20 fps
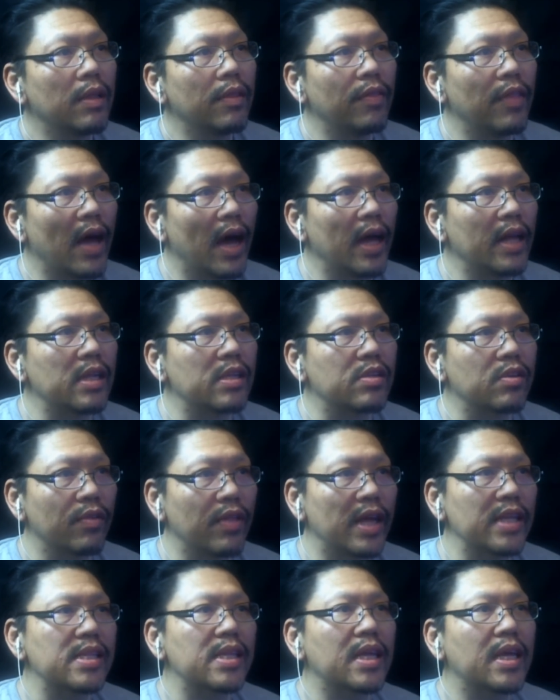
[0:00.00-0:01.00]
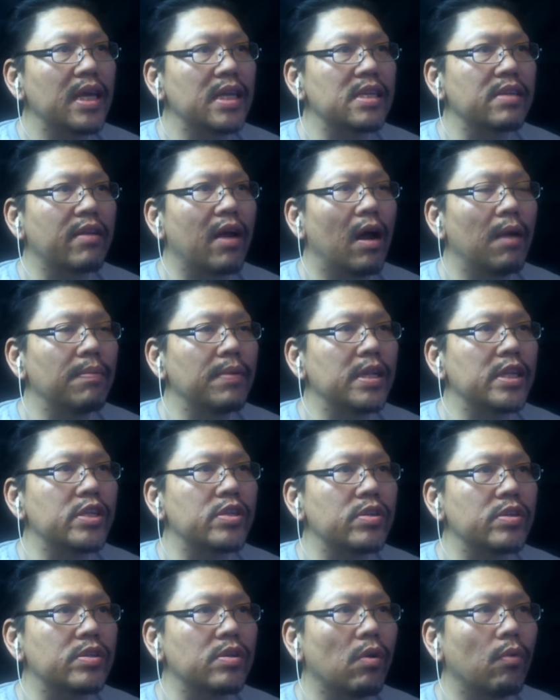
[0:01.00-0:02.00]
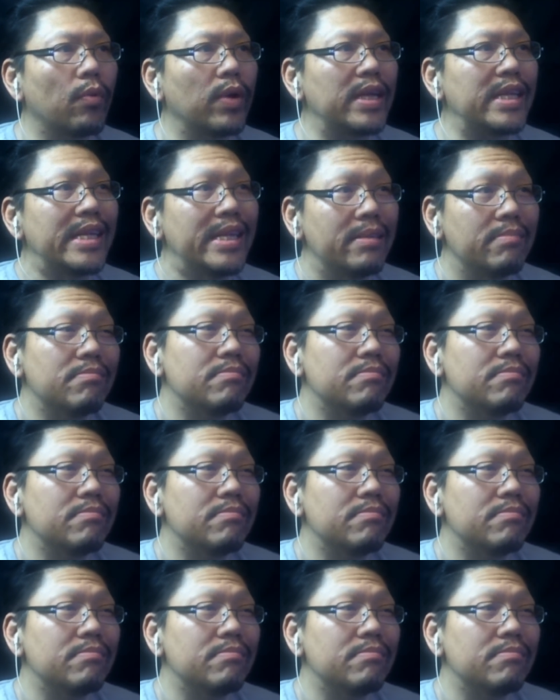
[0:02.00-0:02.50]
So that's the case of carbon inserts. Oh wait,